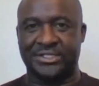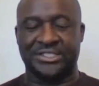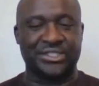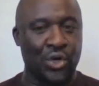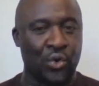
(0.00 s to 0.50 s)

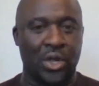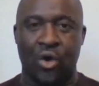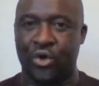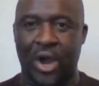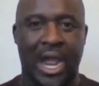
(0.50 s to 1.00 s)
It's no
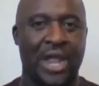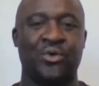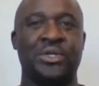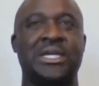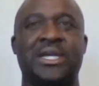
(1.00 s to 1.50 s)
longer I
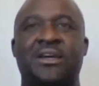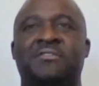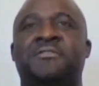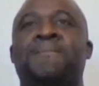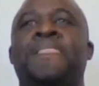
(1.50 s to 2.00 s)
who live,